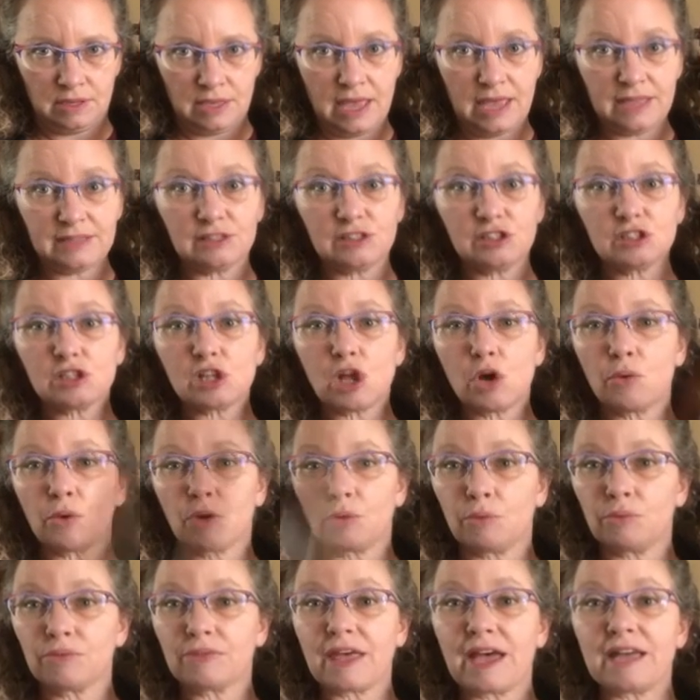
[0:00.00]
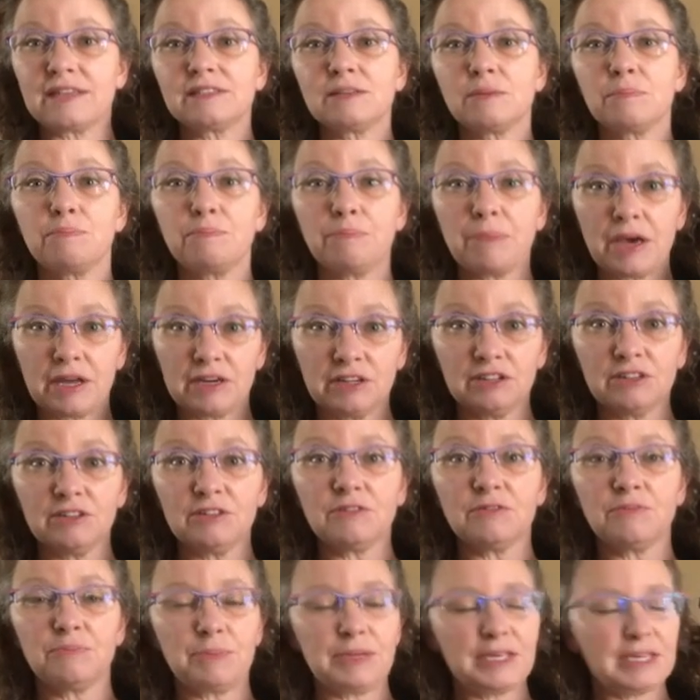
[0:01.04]
and slower. That's a
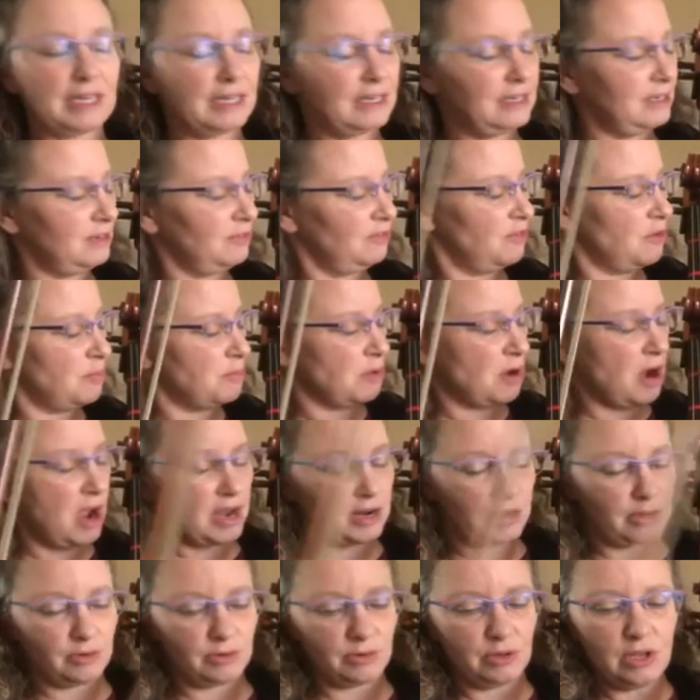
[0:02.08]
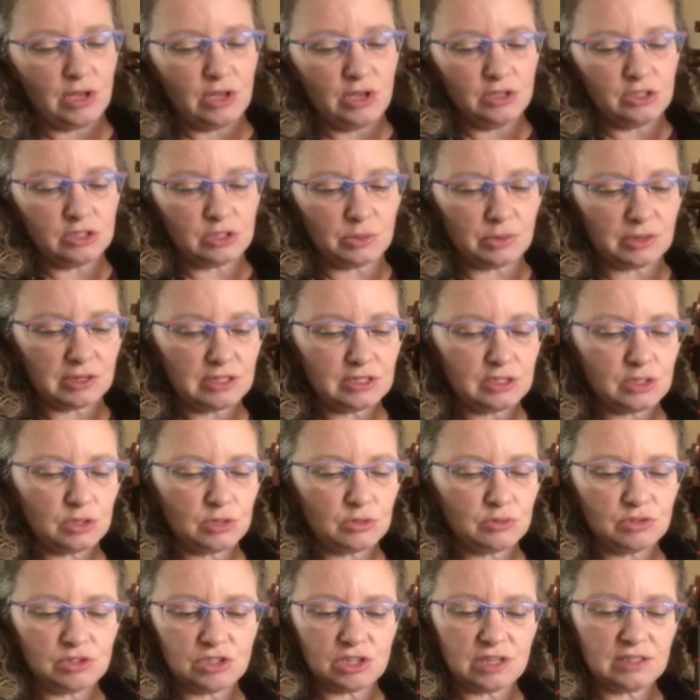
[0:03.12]
better beginning vibrato. So we're going to
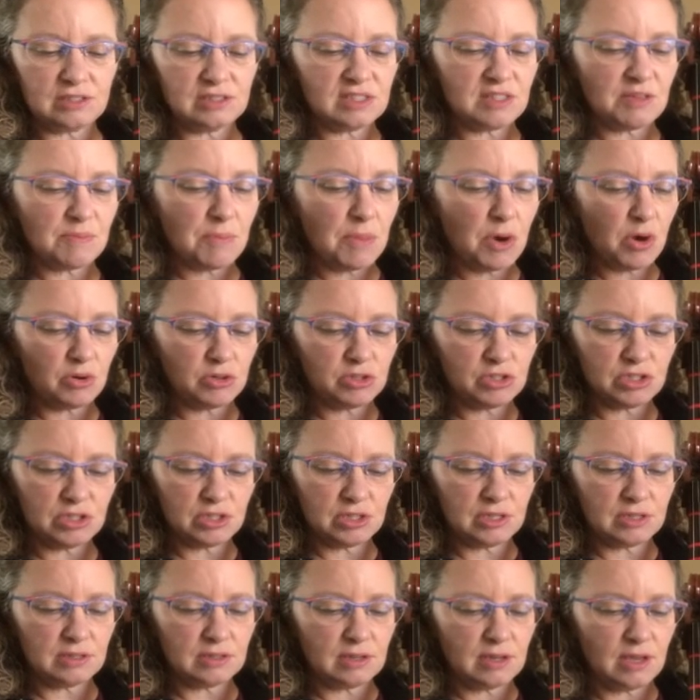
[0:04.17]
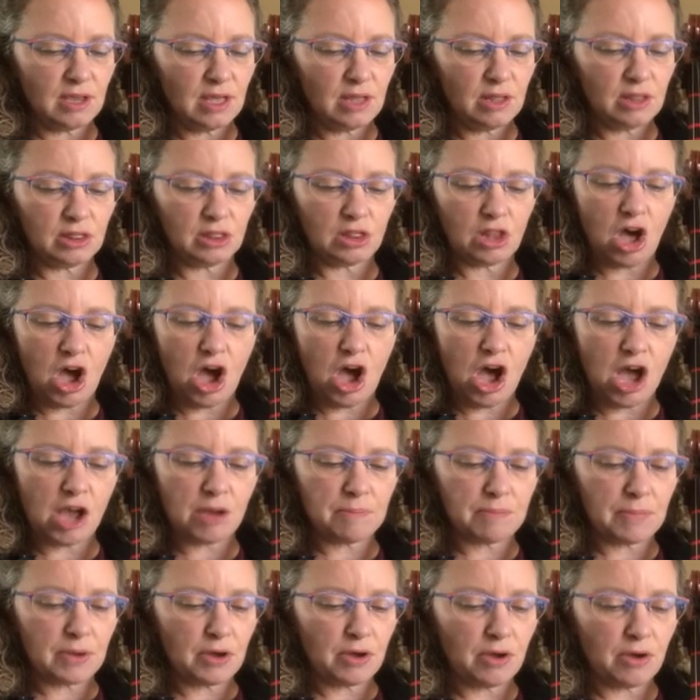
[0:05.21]
do just the motion,
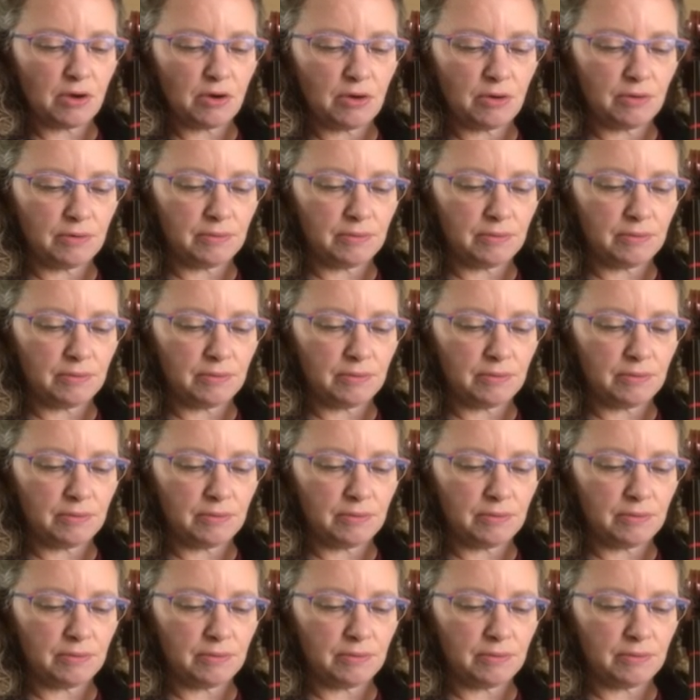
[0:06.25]
long bow,